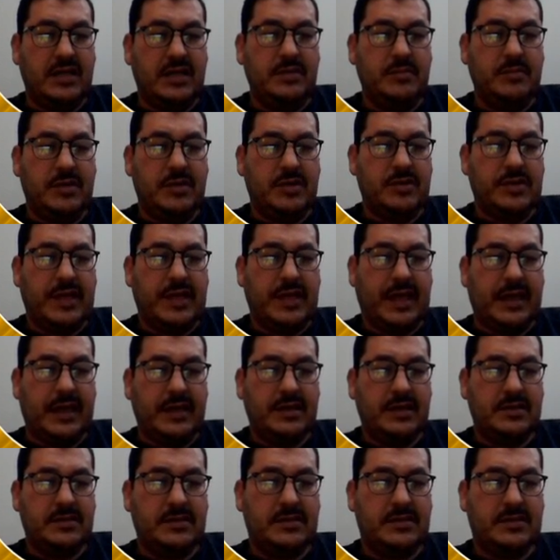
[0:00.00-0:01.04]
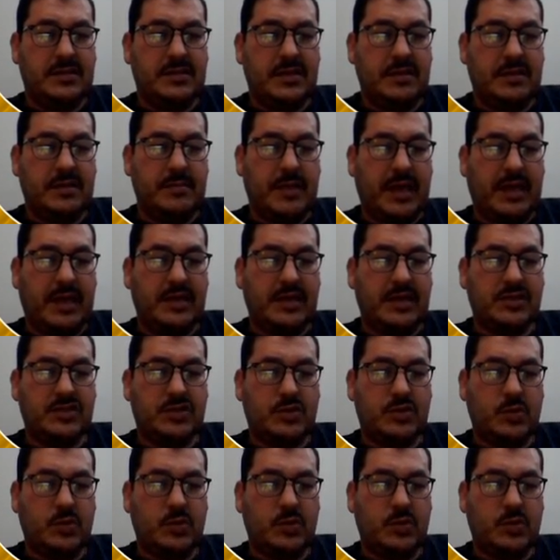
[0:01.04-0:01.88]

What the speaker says: period 8, page